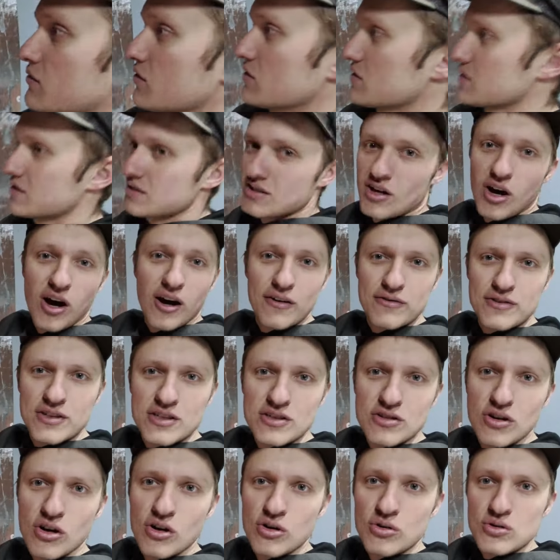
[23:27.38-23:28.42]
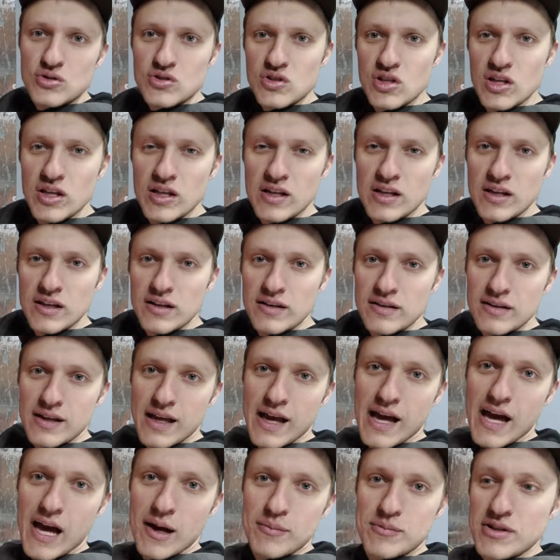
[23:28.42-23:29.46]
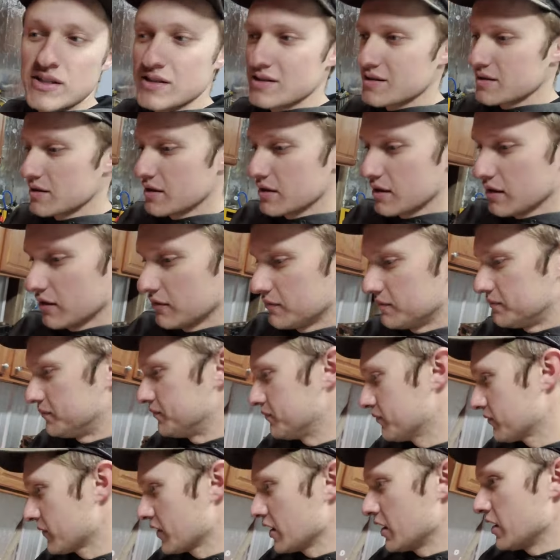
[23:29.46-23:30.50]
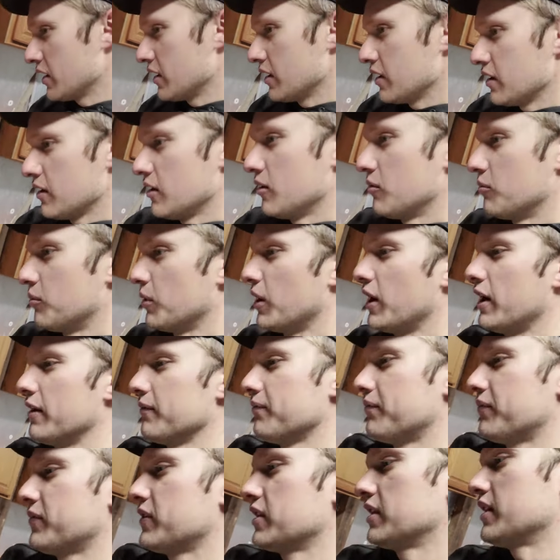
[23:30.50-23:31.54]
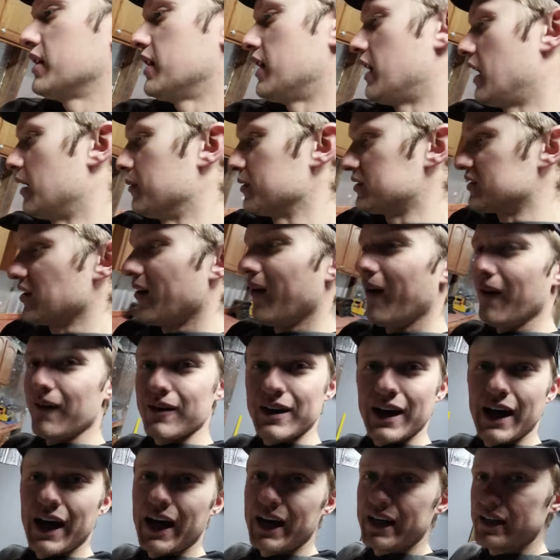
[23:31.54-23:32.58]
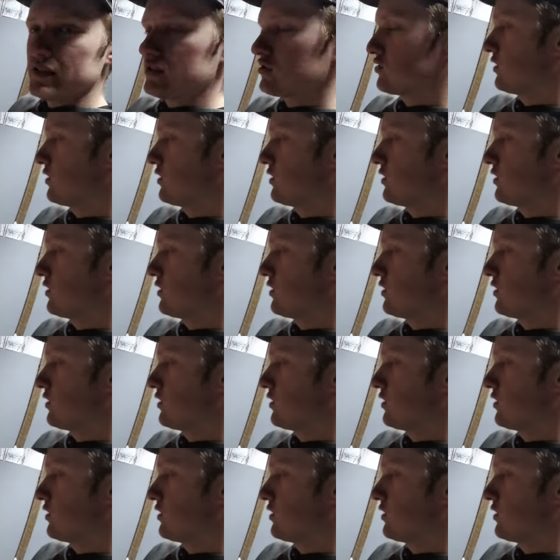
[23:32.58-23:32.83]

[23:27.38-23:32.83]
even soft close cabinets, you know? But I'm a tall guy,